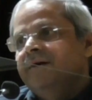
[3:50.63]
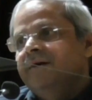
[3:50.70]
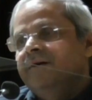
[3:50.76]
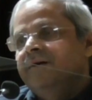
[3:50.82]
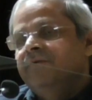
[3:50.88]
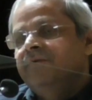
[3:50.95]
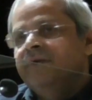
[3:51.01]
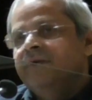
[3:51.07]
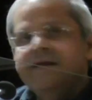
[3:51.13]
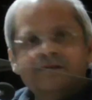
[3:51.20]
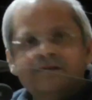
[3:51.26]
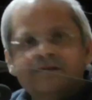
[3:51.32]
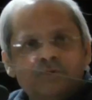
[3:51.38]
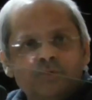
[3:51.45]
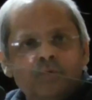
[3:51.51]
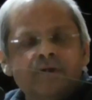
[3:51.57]
when I
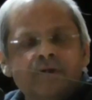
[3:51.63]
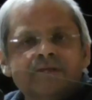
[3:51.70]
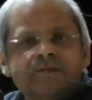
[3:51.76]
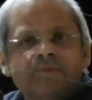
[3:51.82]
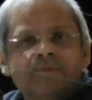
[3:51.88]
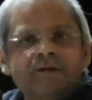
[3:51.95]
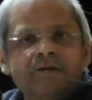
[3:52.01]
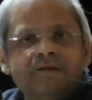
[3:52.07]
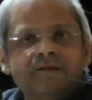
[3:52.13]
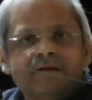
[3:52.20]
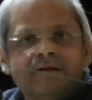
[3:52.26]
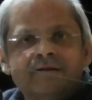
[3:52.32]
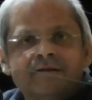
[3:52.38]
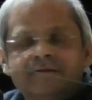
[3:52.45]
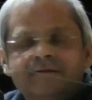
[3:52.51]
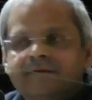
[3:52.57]
told somebody that
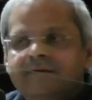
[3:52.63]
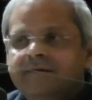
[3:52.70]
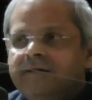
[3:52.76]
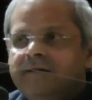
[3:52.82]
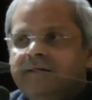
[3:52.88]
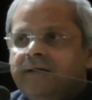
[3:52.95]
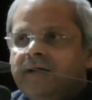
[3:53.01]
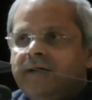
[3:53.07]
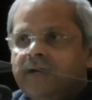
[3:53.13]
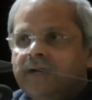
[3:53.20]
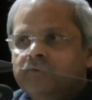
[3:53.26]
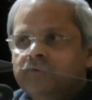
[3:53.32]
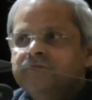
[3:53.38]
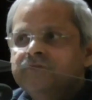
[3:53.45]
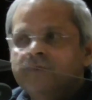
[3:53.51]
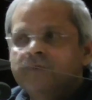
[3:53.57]
I
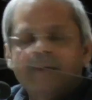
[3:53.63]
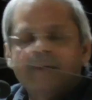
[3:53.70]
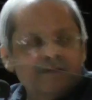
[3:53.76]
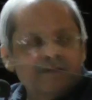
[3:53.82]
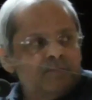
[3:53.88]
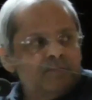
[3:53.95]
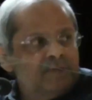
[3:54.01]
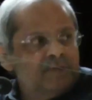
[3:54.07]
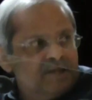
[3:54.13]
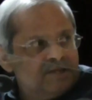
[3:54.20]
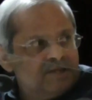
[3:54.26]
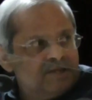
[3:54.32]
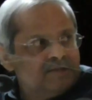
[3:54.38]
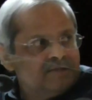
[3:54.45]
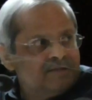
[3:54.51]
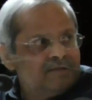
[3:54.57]
was from Andhra Pradesh,
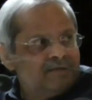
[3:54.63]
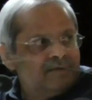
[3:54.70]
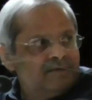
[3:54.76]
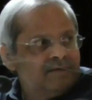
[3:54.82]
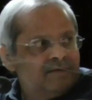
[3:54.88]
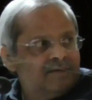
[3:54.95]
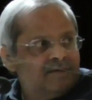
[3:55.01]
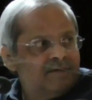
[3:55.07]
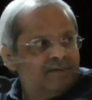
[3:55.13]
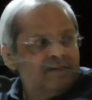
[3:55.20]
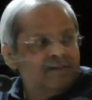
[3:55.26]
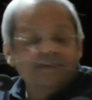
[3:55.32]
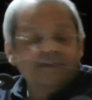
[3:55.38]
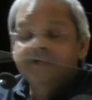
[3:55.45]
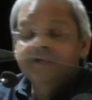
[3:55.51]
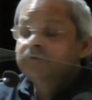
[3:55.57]

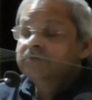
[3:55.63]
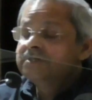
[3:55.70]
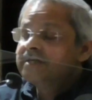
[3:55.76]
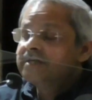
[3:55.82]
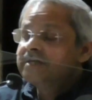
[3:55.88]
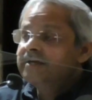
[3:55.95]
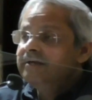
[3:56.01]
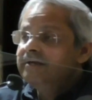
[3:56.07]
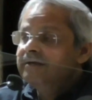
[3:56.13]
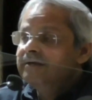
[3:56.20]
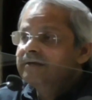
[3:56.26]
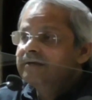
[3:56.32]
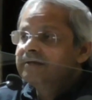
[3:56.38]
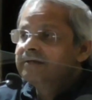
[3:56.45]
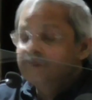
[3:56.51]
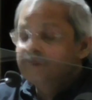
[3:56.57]
they would
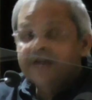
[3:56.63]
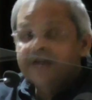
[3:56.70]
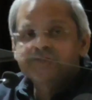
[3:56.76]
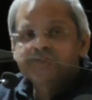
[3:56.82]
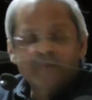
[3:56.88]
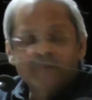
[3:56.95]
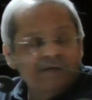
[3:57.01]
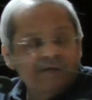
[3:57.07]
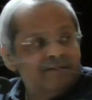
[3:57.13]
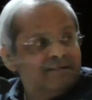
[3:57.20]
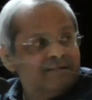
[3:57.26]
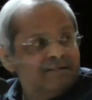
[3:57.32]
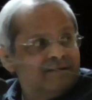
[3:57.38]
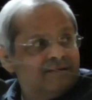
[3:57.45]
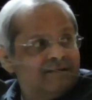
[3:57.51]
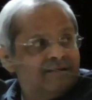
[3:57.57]
ask me,
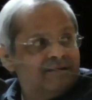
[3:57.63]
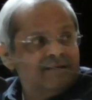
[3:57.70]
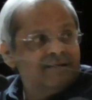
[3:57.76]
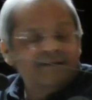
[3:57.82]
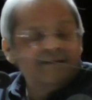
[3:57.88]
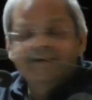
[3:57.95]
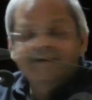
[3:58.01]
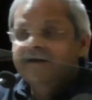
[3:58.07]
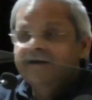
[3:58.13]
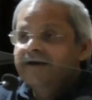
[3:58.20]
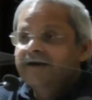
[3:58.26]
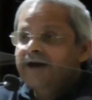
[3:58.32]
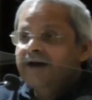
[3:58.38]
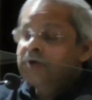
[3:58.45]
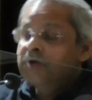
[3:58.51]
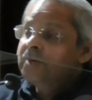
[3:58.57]

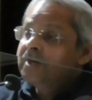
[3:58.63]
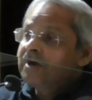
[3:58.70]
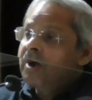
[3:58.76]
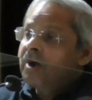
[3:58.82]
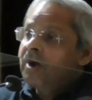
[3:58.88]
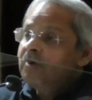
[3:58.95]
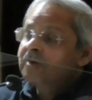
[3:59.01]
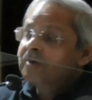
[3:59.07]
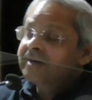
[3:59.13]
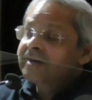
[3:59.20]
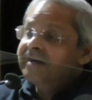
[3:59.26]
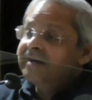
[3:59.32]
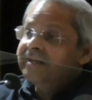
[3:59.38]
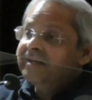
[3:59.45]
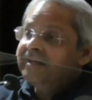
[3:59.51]
are you a Rao or a Reddy?